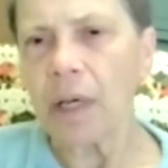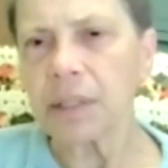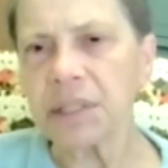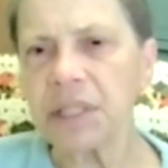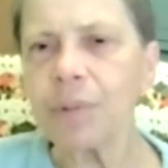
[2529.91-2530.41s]

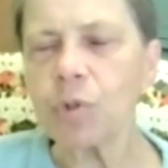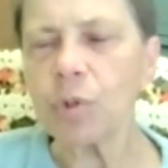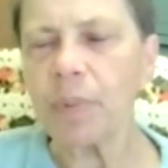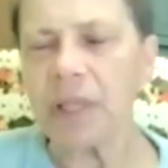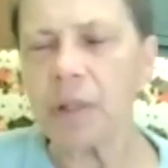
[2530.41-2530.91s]
seem to
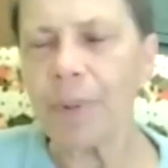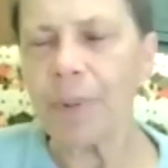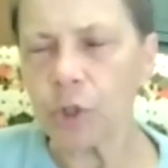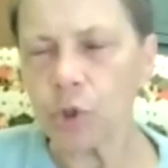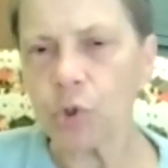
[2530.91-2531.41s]
be the
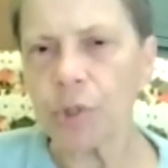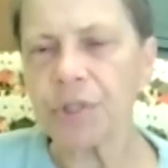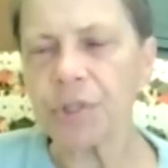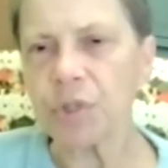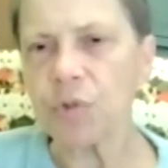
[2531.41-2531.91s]
better
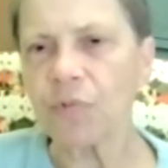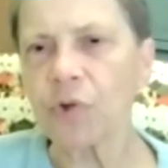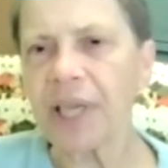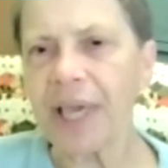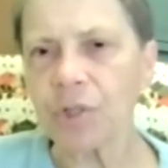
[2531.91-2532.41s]
choices
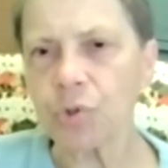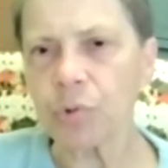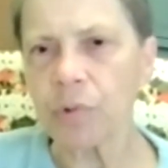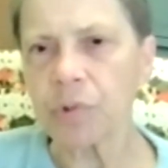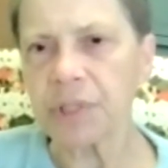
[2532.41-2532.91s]
for
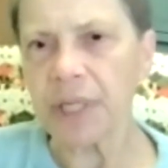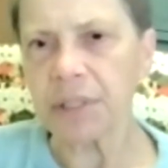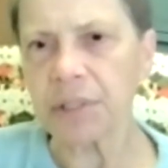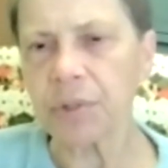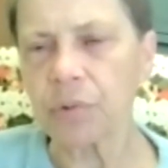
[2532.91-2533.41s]

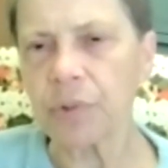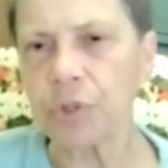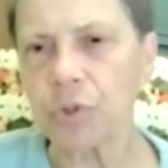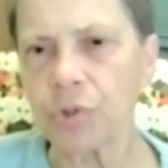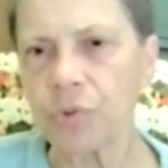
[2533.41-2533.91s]
gastrointestinal
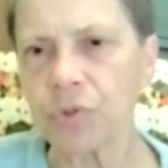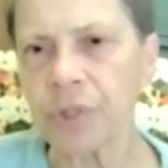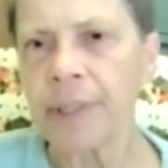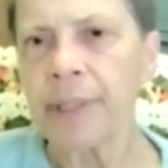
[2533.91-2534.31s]
issues.